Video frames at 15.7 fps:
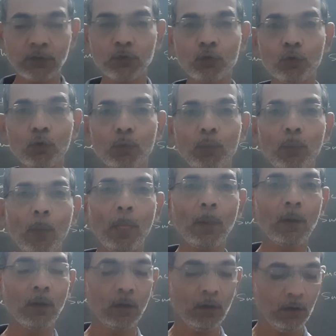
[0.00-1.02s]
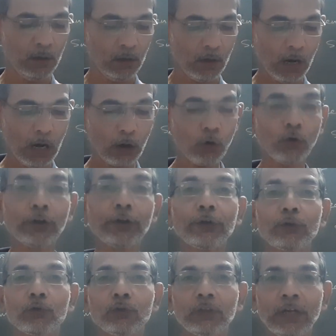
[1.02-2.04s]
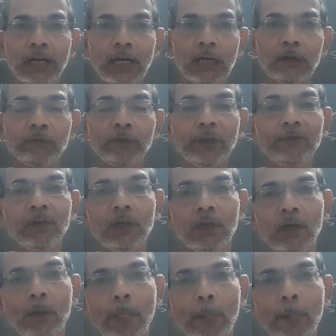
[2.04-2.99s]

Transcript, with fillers: so according to that we will